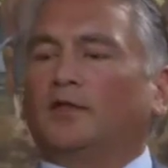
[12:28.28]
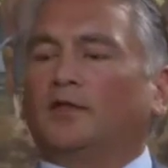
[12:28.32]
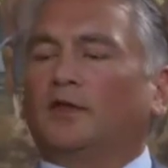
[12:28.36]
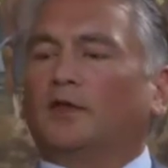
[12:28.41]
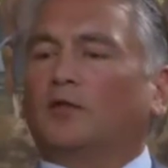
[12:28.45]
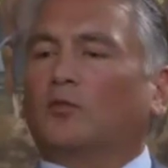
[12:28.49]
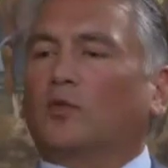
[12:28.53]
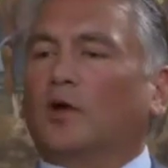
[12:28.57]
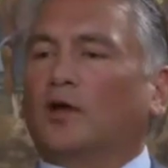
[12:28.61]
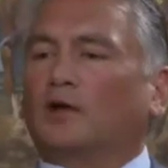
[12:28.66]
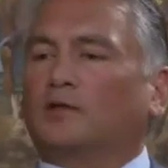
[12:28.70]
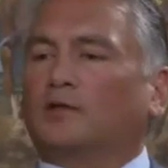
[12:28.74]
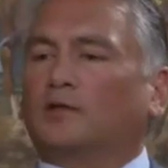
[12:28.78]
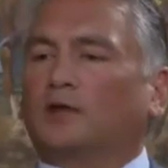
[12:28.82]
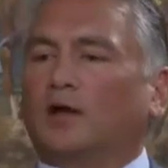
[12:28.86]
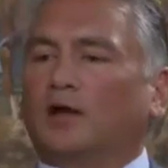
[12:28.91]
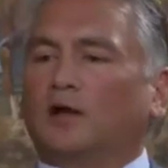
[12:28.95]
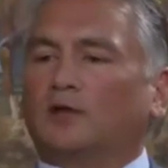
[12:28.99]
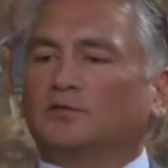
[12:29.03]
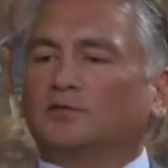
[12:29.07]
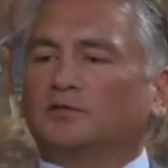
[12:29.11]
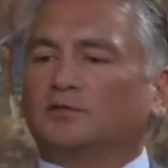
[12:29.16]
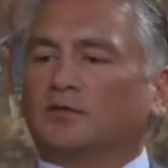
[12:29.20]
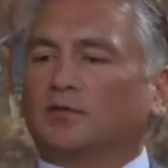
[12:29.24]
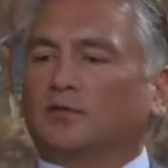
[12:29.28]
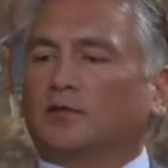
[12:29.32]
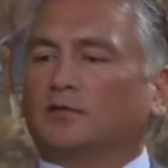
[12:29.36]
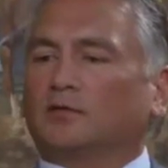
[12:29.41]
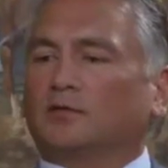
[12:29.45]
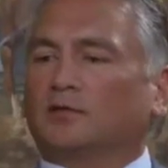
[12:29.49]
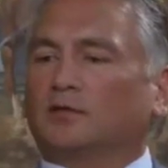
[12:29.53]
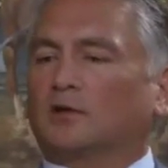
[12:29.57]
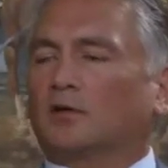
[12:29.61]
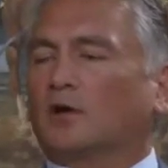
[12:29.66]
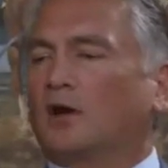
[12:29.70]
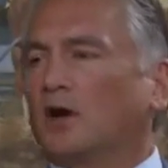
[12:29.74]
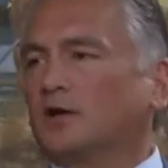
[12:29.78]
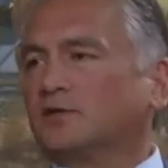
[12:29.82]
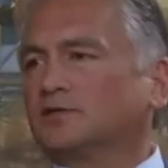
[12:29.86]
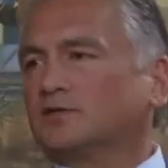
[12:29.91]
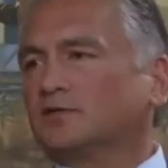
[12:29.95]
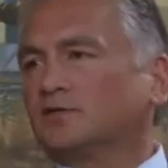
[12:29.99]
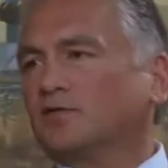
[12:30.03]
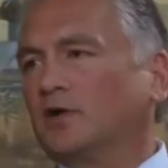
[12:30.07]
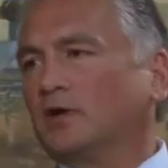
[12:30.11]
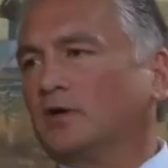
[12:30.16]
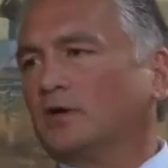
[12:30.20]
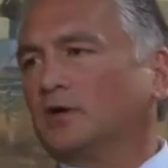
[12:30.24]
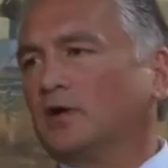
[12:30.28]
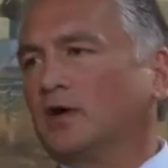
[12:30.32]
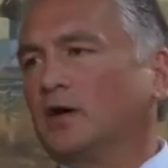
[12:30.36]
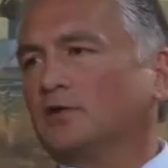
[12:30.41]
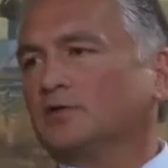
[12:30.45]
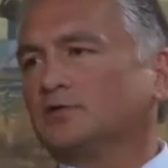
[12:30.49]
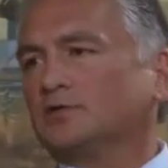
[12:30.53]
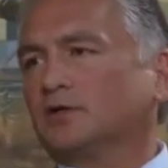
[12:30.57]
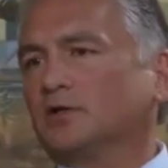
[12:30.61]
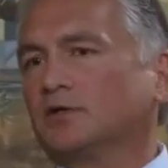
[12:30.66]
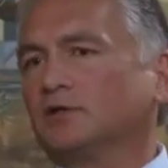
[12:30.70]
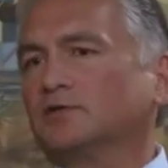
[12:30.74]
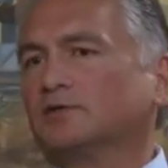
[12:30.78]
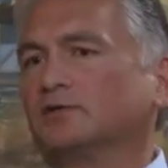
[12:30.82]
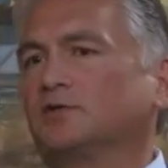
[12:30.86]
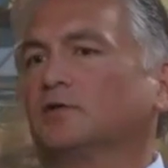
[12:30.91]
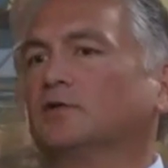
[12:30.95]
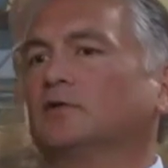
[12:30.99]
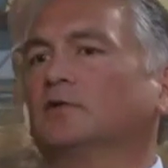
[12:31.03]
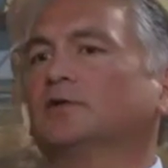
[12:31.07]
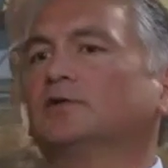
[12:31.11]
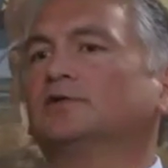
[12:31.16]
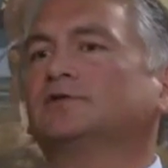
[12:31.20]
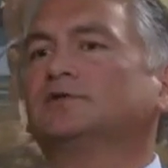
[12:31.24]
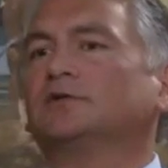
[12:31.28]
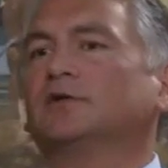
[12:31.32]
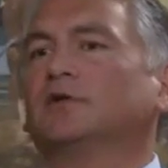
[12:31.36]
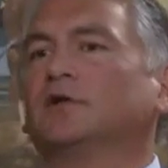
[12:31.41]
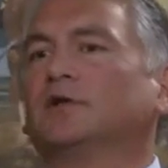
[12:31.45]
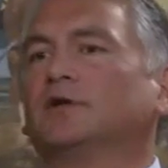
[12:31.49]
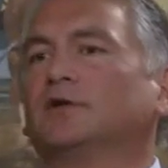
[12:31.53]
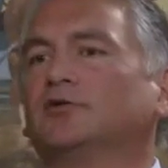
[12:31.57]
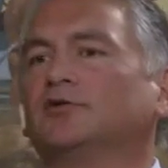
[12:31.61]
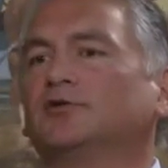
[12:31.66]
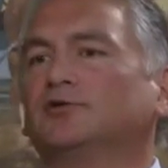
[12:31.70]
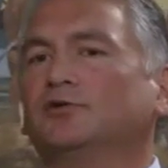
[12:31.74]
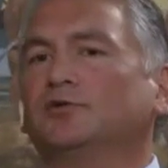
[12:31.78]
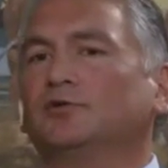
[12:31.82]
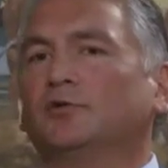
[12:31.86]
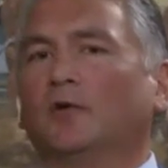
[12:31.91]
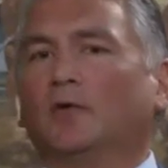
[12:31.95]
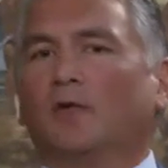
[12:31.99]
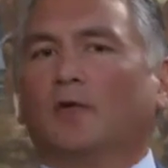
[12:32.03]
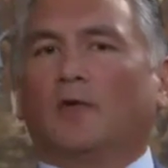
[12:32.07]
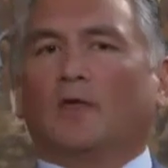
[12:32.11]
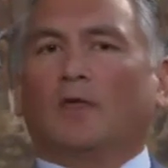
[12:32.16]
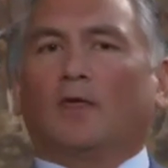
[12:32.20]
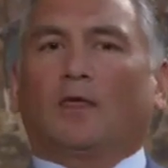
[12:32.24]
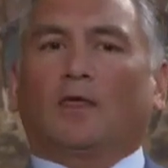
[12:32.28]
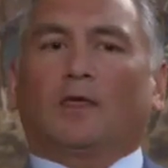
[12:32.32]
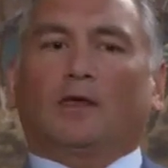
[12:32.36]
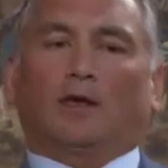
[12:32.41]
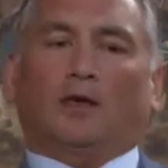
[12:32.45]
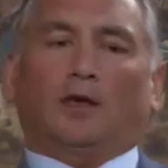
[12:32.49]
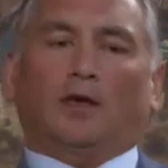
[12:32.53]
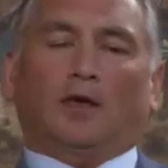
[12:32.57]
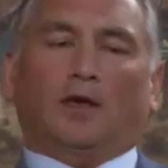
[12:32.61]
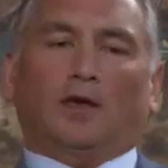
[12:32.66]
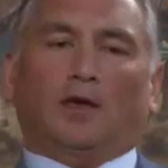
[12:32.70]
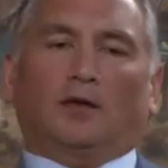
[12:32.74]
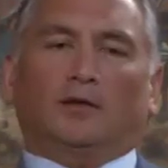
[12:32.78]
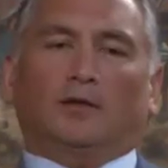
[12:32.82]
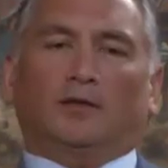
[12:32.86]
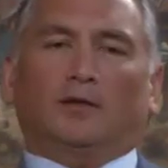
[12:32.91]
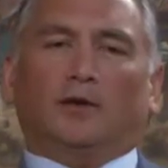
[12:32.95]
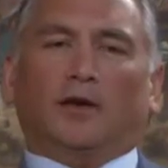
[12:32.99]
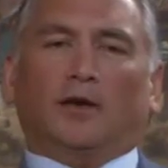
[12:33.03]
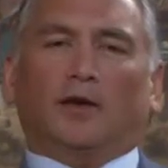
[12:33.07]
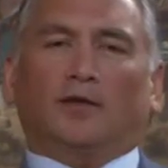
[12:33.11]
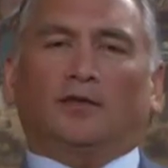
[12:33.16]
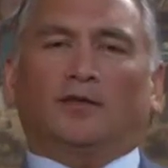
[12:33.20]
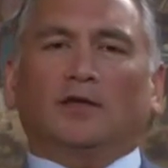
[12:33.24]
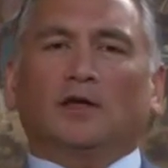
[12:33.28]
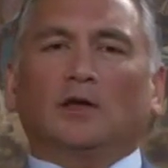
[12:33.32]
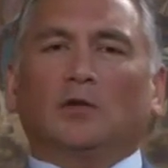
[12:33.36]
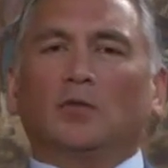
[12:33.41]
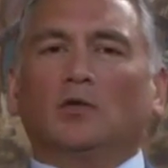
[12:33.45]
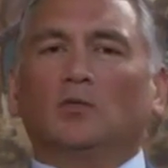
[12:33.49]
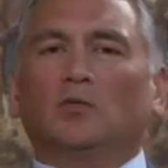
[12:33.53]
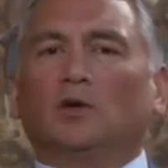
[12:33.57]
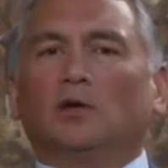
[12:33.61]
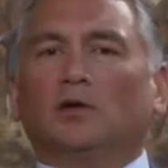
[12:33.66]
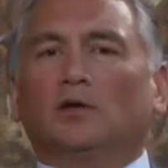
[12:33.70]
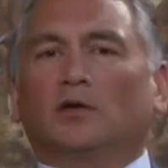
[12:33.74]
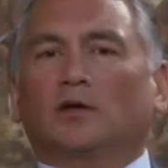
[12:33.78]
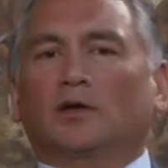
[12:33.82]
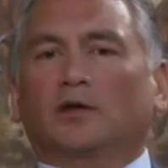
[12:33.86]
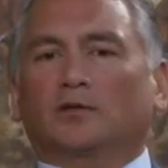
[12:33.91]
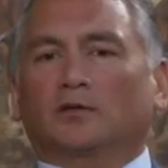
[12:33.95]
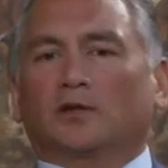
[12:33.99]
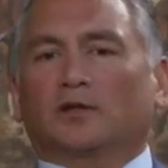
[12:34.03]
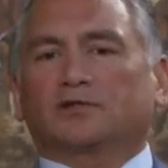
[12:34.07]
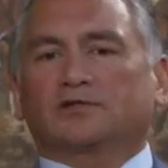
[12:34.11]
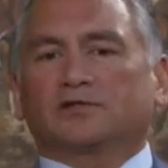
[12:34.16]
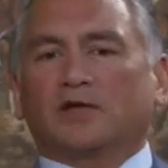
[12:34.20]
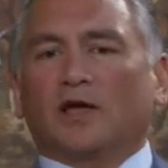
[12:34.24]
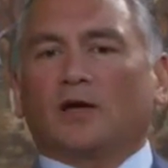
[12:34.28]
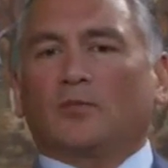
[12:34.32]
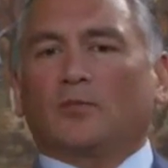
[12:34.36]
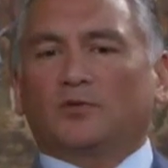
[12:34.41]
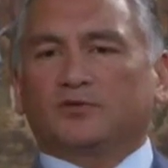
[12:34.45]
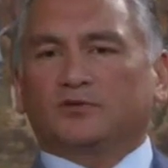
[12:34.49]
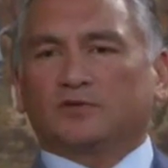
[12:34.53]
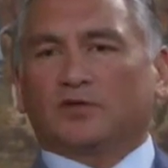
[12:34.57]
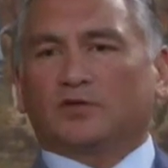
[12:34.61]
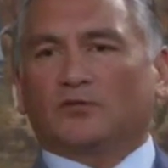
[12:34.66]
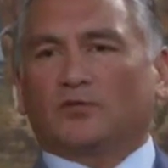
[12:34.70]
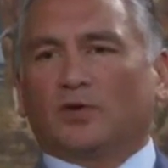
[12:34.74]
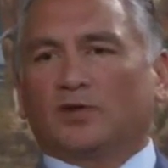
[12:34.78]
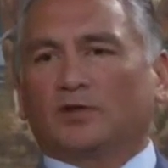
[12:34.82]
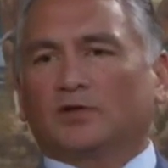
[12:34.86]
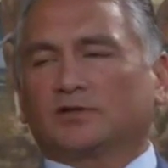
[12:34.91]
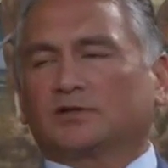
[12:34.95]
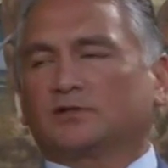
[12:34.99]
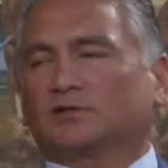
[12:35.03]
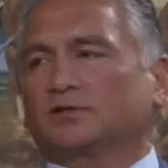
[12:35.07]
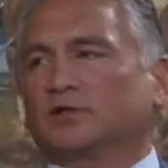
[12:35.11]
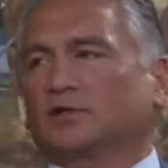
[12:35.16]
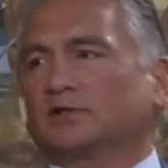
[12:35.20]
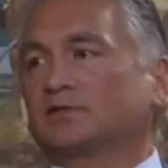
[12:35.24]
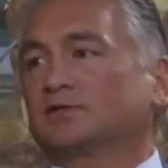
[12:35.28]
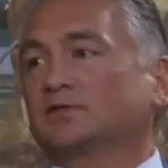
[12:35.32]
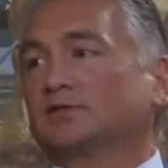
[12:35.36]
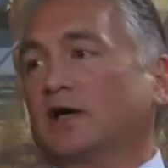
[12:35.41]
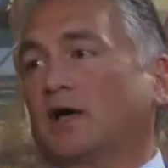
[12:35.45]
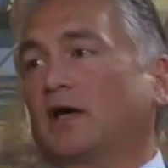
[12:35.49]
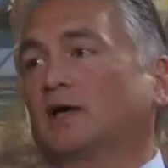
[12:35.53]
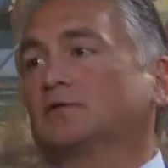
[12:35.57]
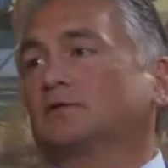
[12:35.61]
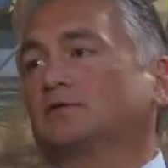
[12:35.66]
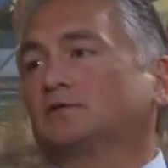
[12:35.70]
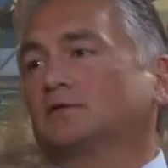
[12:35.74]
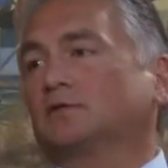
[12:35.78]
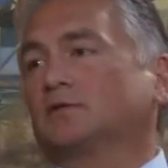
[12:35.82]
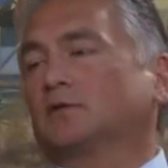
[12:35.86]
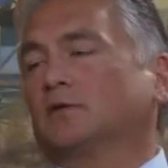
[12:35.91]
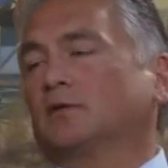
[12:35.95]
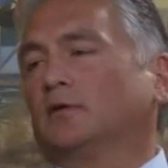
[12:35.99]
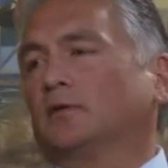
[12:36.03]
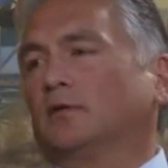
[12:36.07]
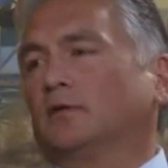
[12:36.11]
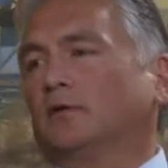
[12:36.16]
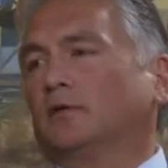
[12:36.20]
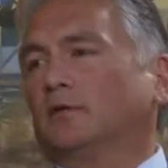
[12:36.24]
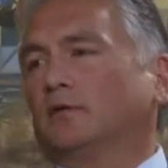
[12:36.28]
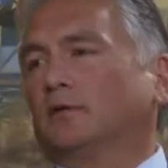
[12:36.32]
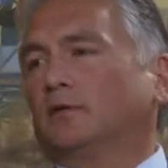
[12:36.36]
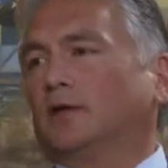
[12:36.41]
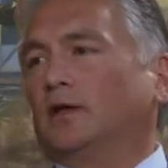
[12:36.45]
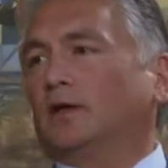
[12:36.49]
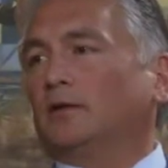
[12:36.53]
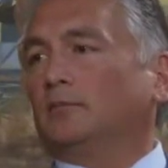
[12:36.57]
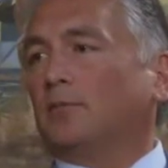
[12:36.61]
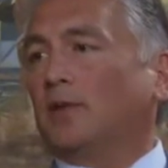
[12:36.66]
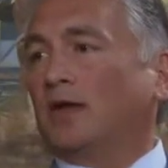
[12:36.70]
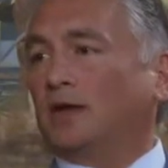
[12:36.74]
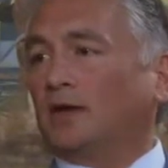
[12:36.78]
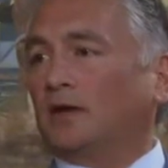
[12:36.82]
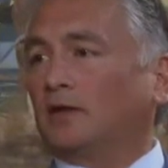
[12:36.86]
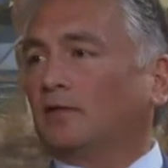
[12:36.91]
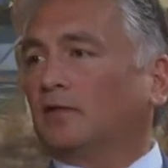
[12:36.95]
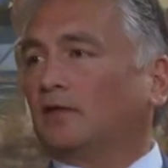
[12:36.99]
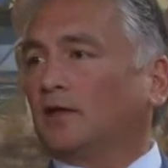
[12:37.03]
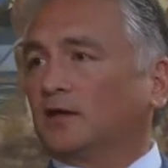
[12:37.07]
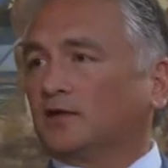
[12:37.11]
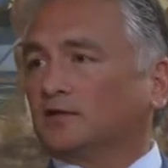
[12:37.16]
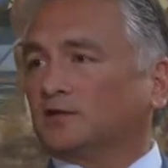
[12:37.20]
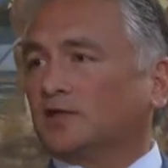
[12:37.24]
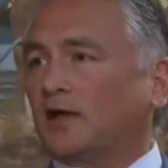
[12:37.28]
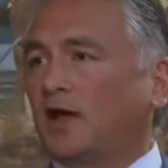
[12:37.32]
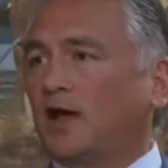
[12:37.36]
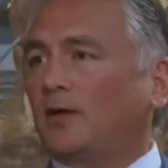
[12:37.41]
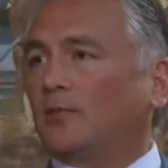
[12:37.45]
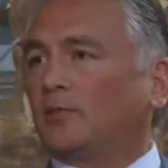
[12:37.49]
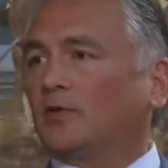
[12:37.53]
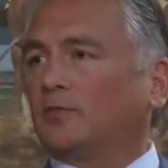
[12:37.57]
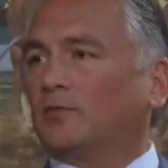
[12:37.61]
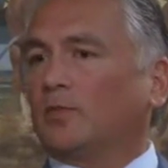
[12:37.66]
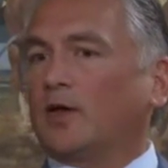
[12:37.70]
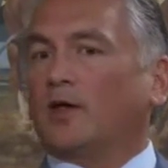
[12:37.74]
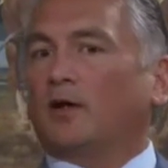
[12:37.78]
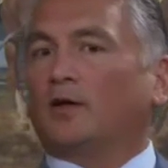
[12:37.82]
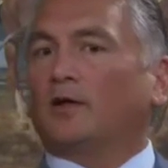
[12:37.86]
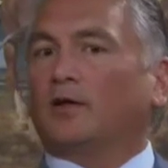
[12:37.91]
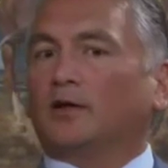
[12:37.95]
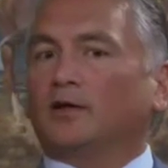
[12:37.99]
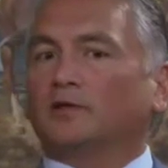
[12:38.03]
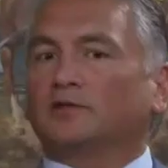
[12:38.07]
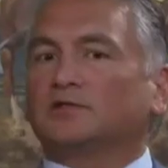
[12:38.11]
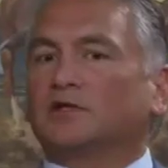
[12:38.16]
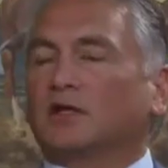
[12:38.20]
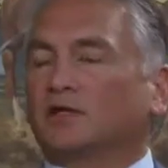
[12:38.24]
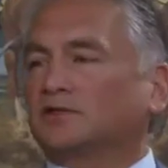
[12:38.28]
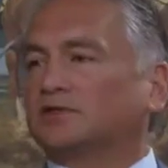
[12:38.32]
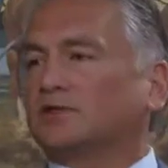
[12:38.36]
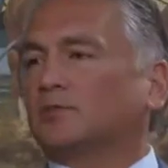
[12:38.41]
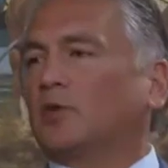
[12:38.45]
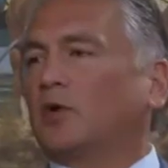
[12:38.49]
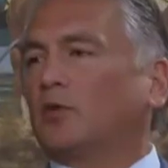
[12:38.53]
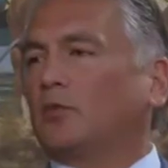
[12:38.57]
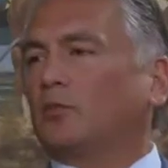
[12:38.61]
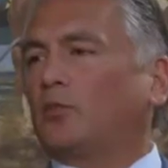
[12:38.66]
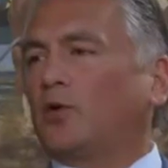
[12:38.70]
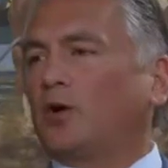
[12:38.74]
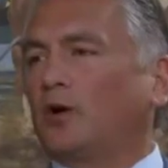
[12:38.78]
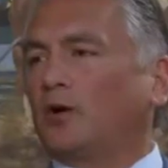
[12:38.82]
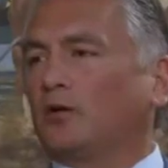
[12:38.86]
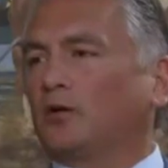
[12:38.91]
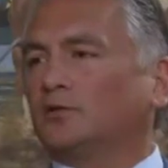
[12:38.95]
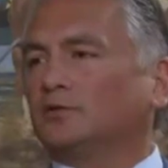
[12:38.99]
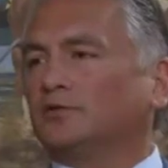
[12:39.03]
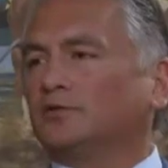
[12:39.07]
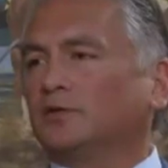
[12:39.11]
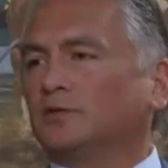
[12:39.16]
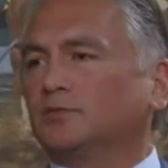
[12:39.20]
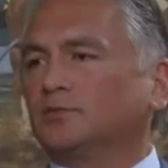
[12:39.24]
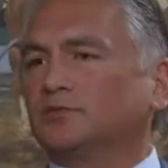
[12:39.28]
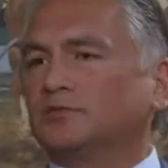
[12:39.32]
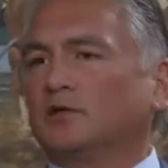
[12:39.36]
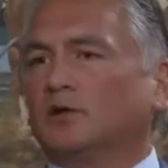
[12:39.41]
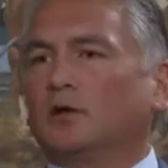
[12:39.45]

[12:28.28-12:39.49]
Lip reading: rental housing and the cost of rental housing is certainly still an issue. And I think when we look at examples that have been a success in making things happen better, it's about partnerships.